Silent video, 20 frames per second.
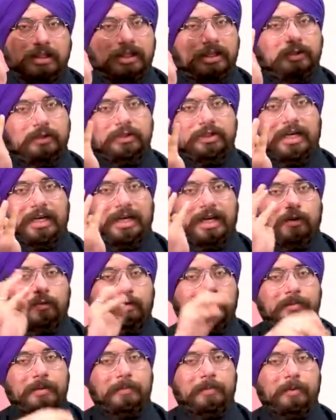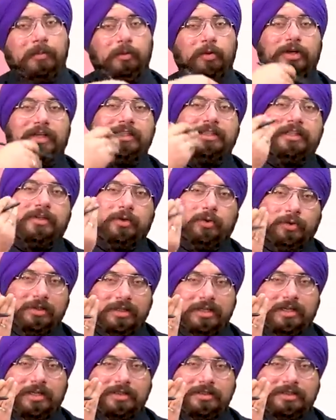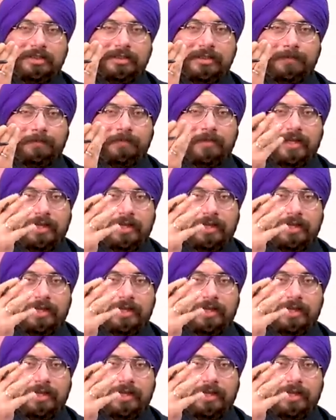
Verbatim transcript: Now, China would be promoting their own currency.